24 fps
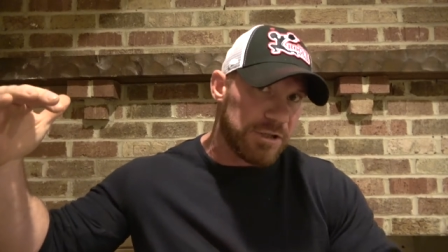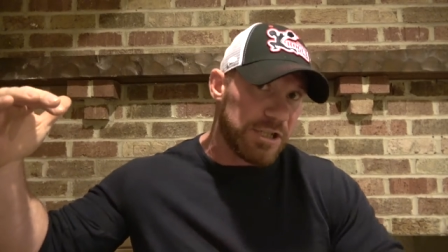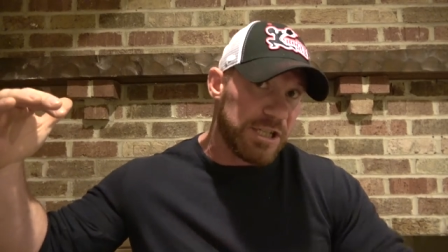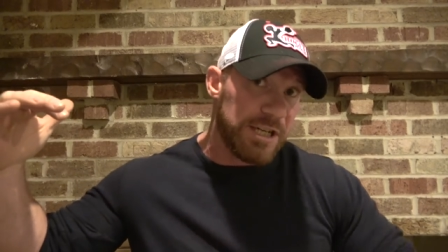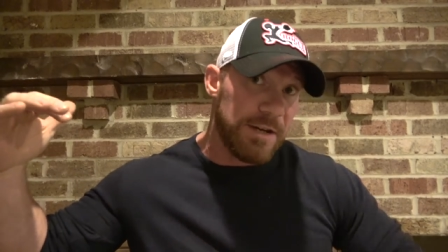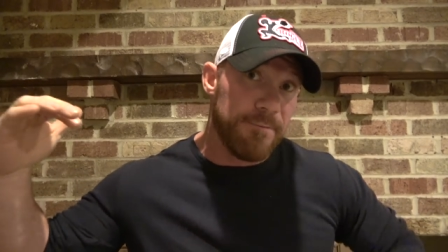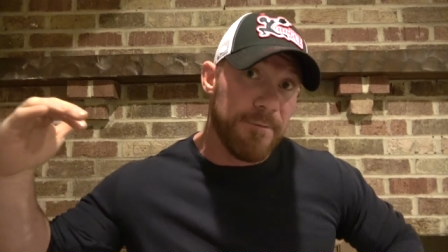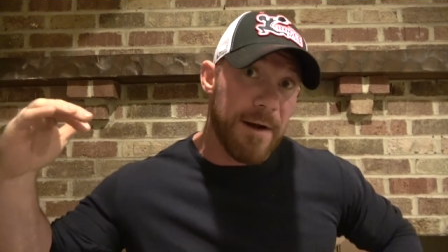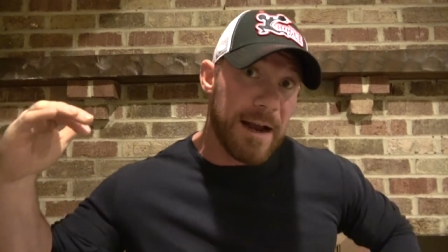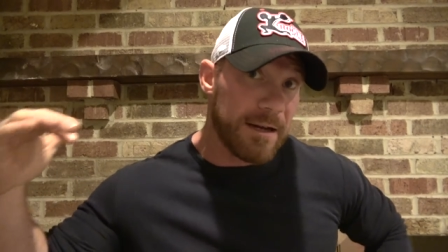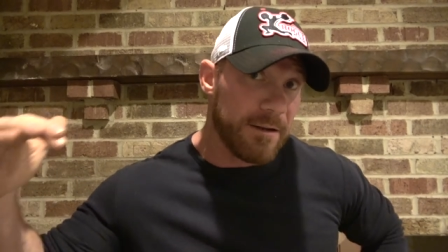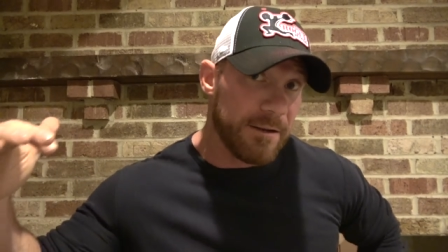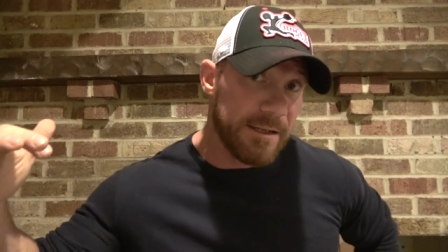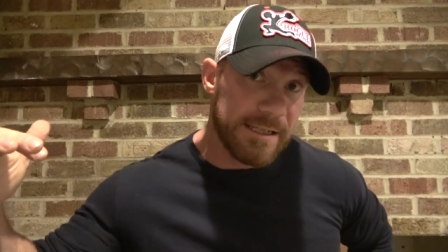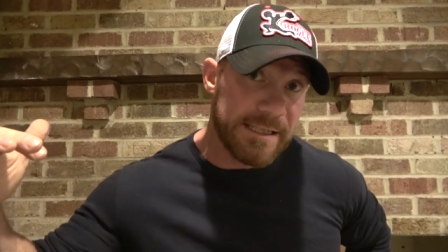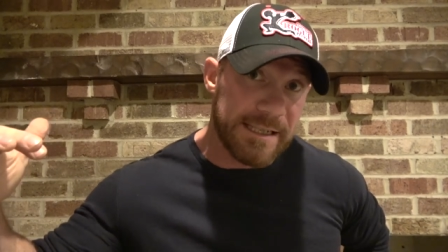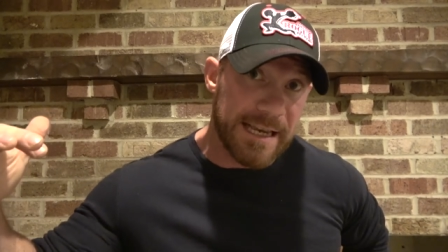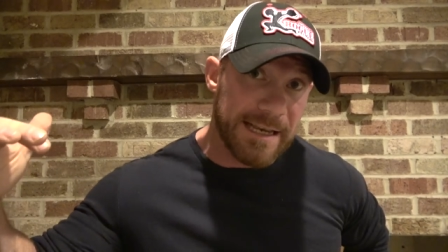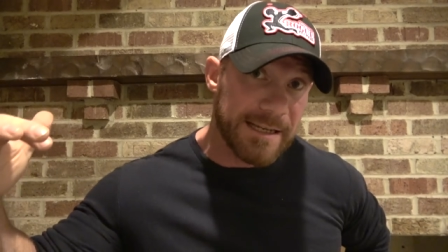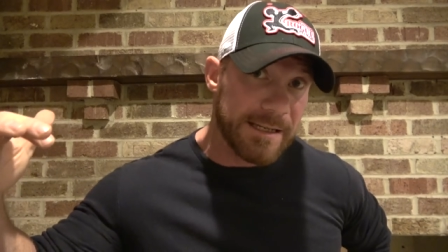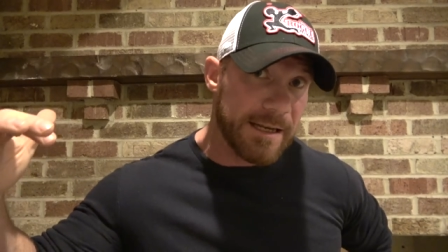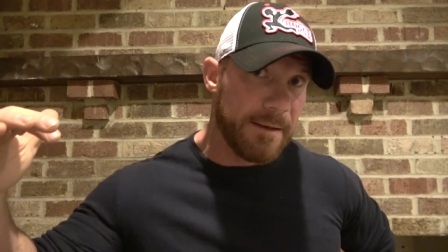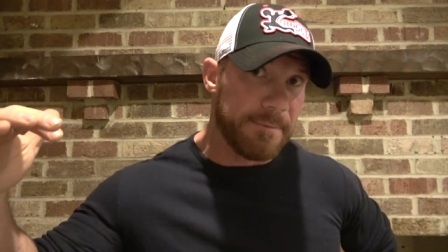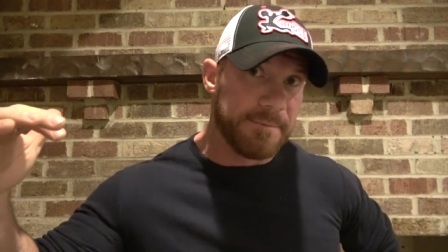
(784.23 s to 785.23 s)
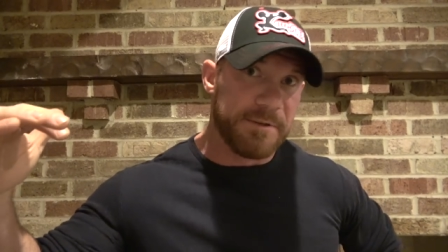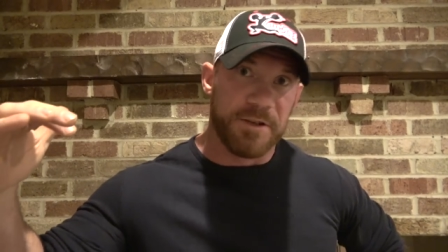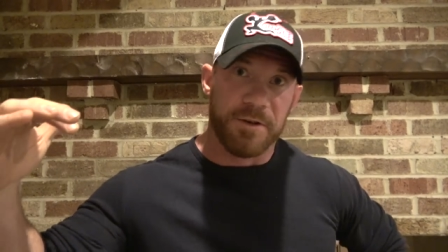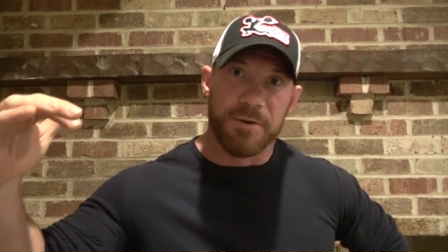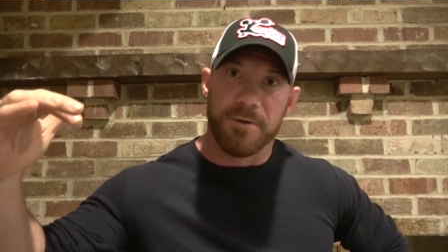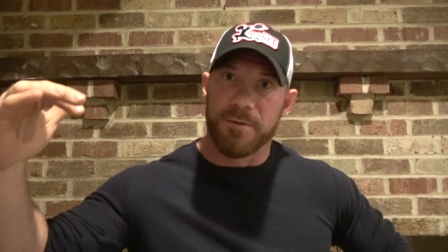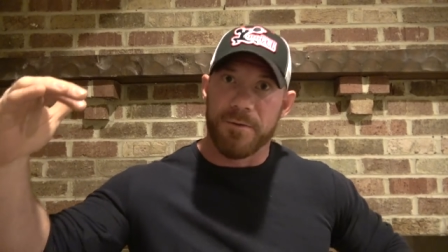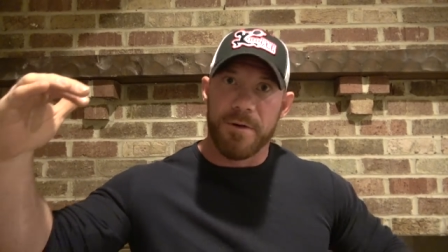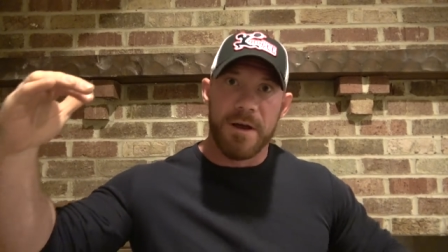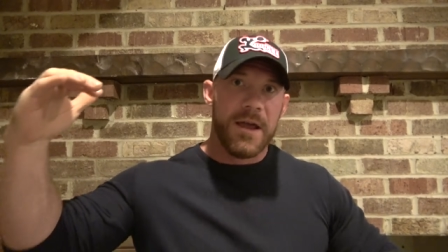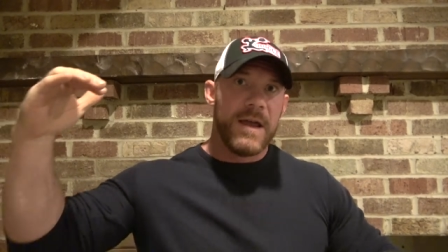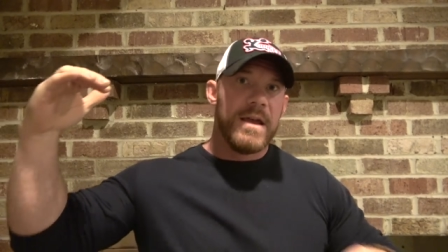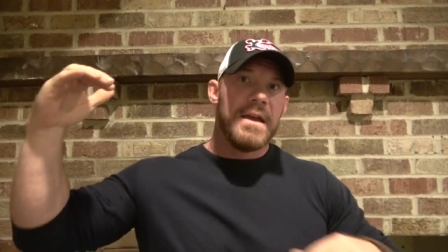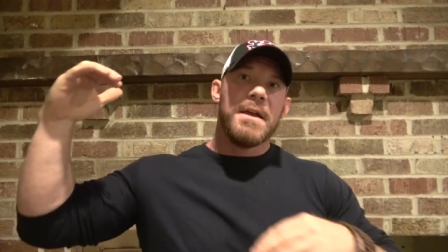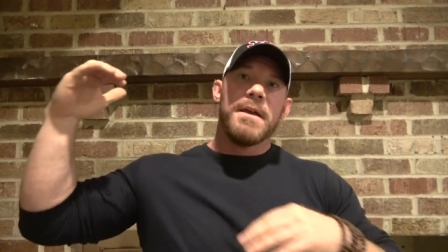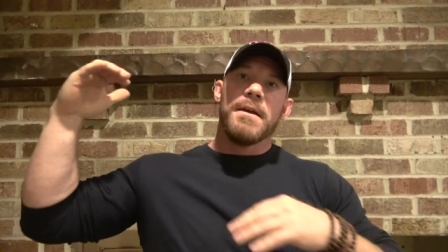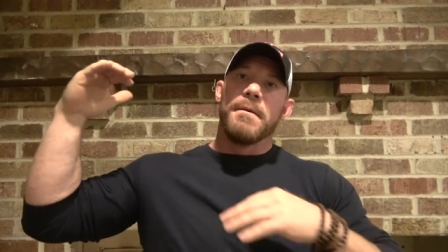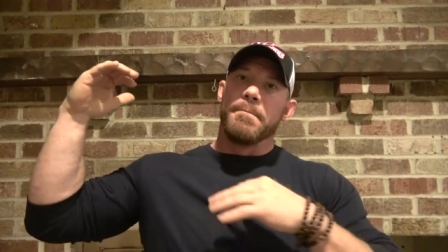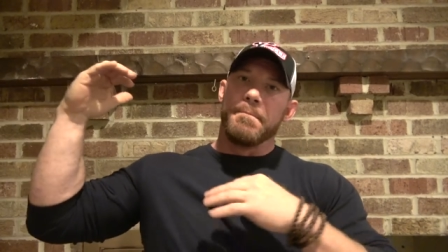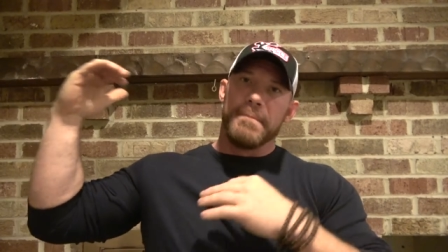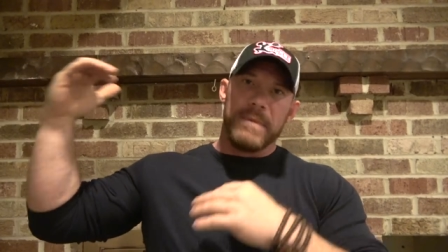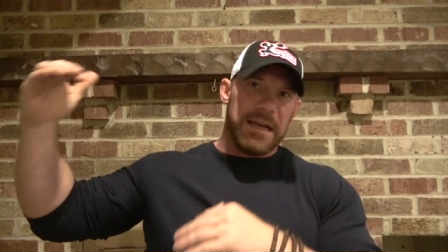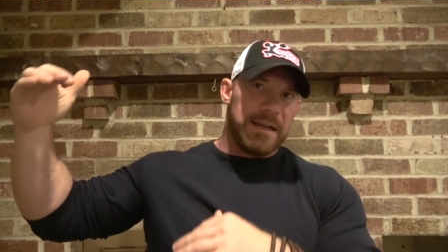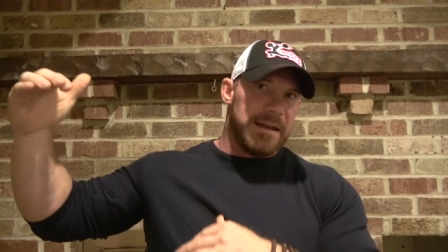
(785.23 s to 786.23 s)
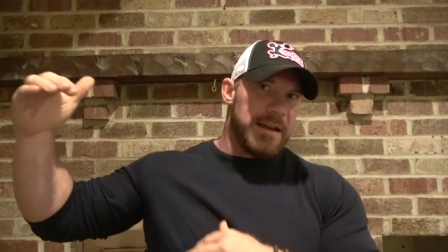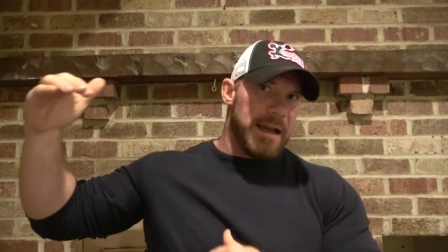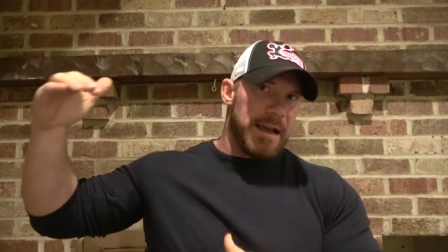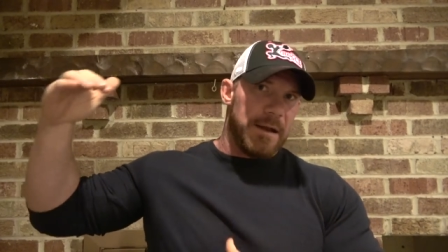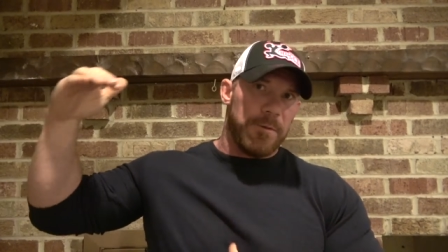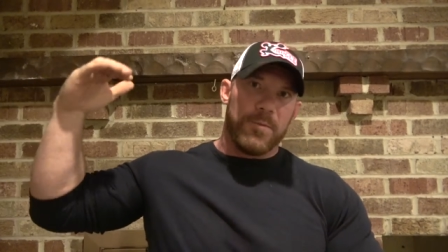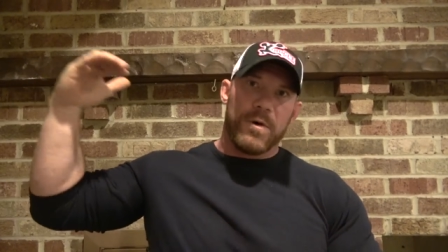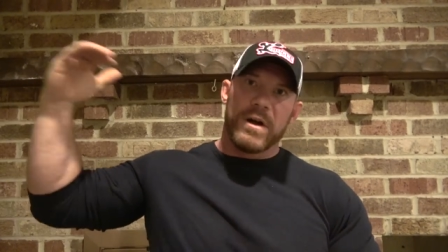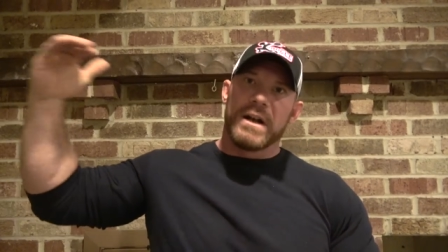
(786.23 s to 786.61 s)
She regularly stays up to midnight,